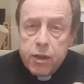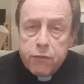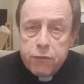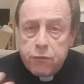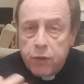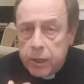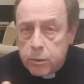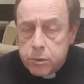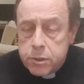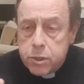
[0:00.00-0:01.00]

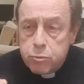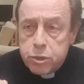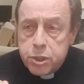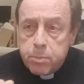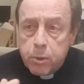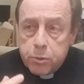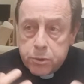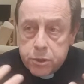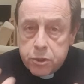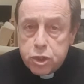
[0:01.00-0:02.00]
failed to respond
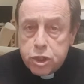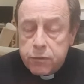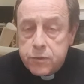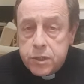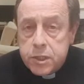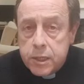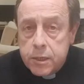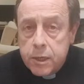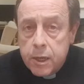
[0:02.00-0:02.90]
to the shifts in